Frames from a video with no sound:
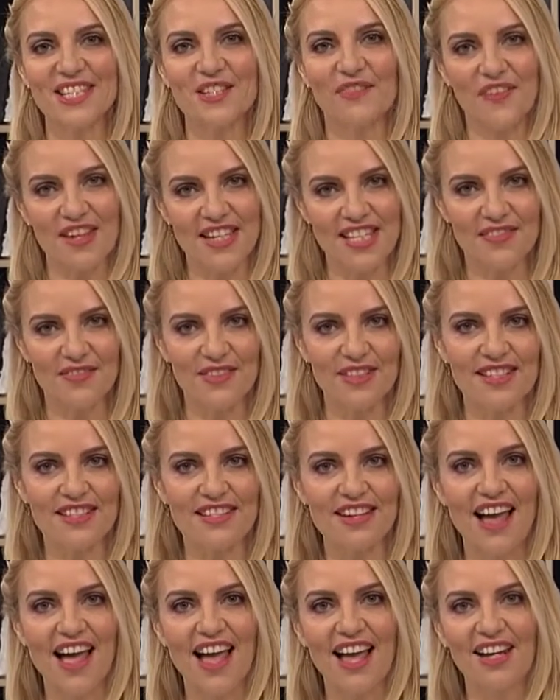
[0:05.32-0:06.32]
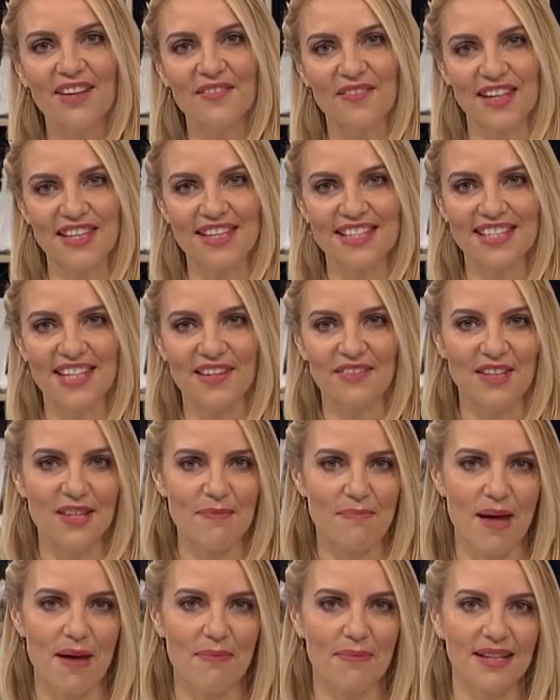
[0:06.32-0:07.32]
is festival style events giving
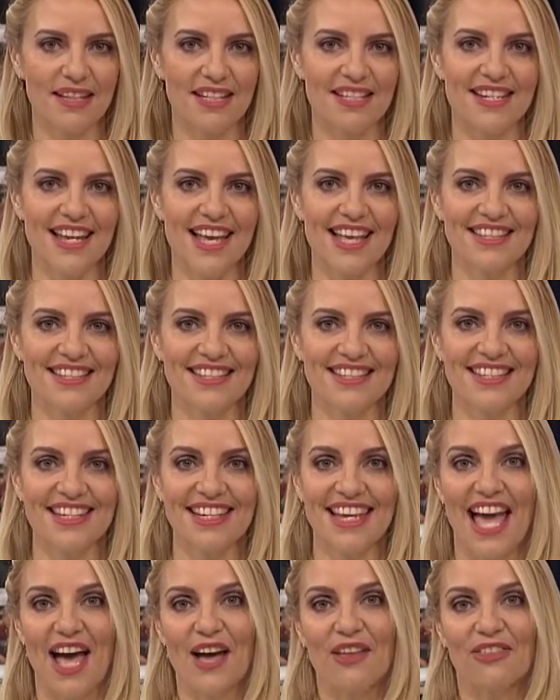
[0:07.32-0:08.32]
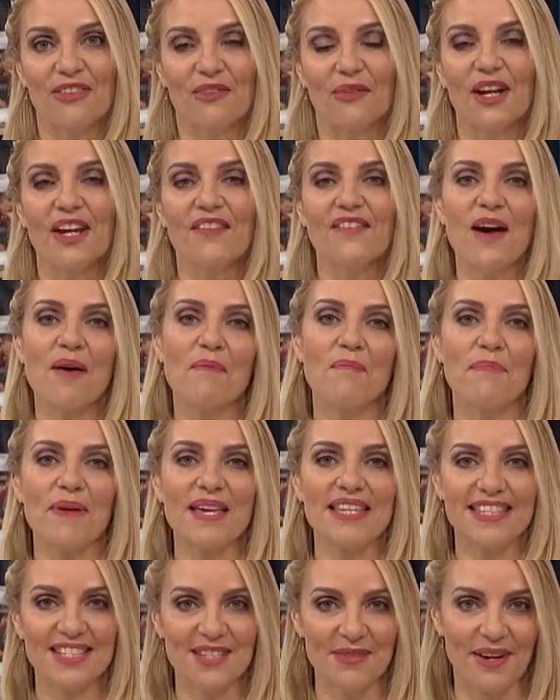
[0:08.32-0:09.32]
the public a chance to see how three of our
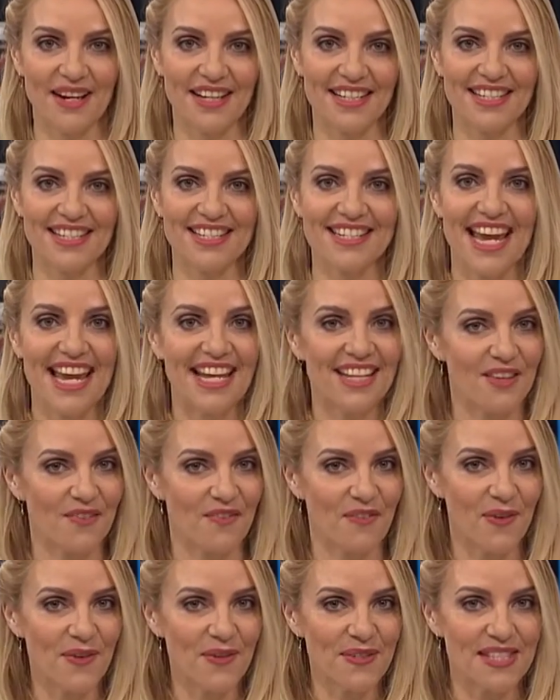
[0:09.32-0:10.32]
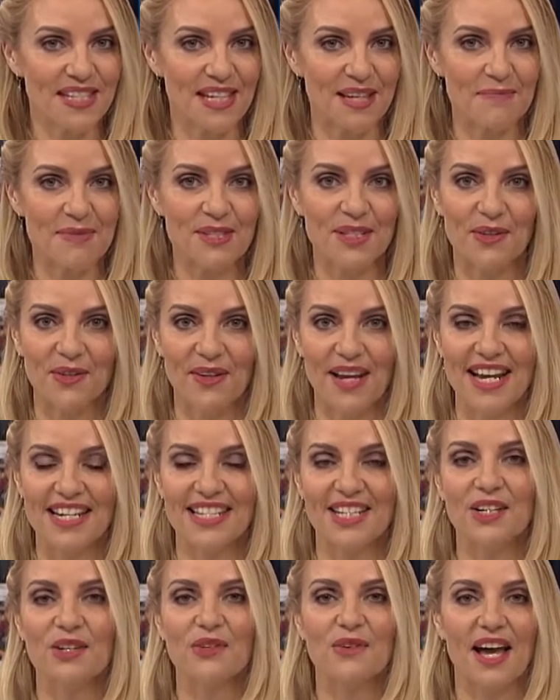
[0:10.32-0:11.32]
best directors take their first steps in
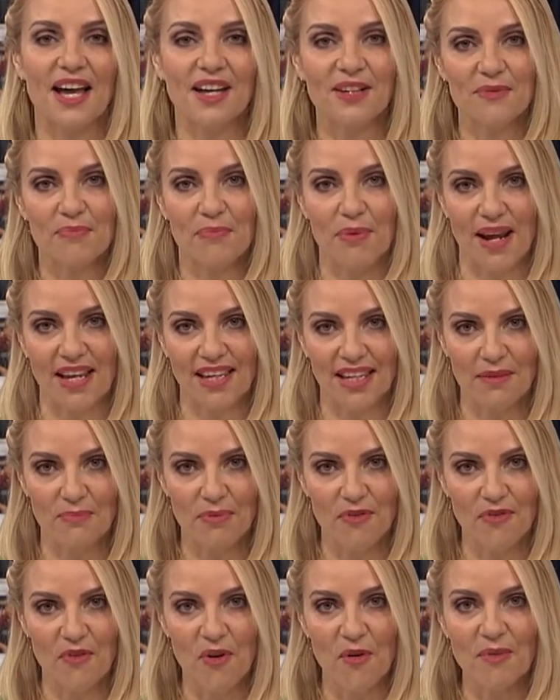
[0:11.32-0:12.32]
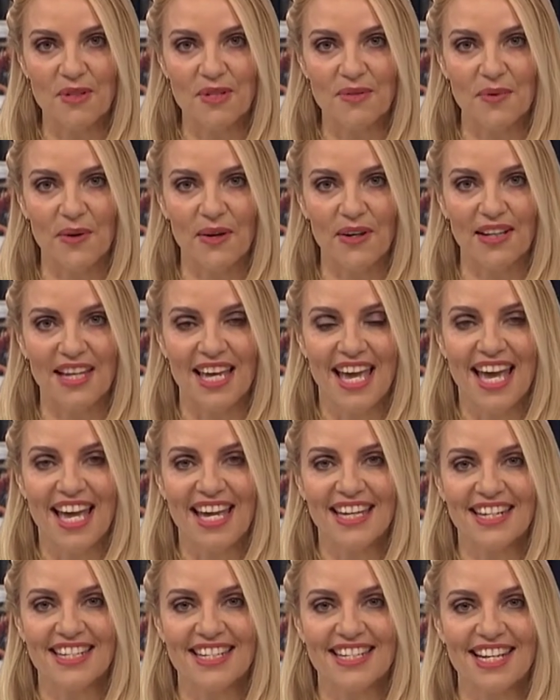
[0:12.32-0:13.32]
creating groundbreaking performance work.
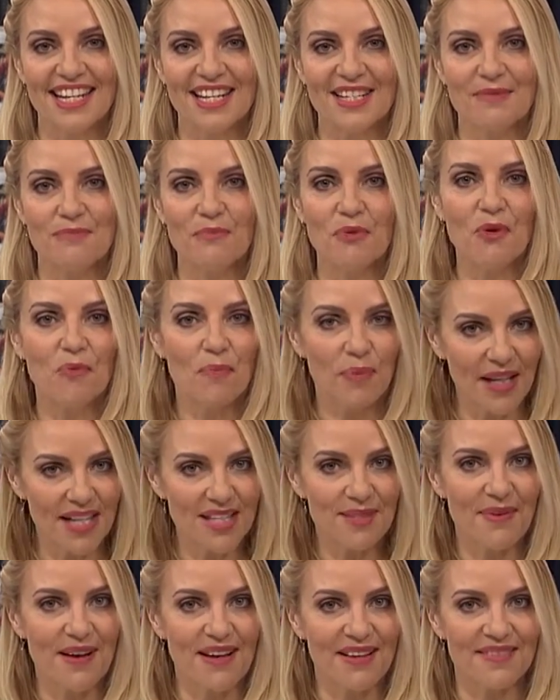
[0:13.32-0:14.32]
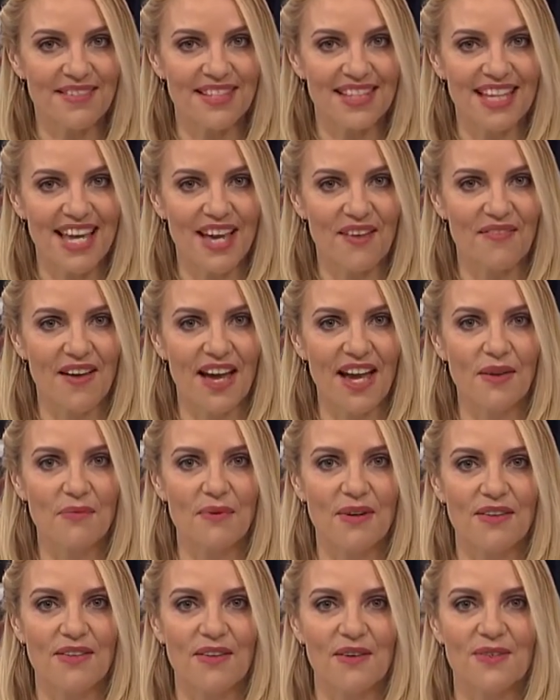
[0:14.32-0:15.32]
Now, to tell us more, please welcome to the cafe
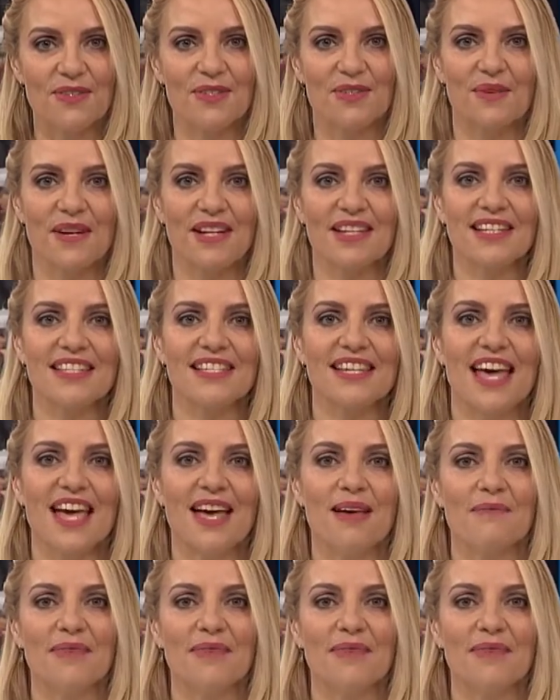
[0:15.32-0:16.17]
one of those directors,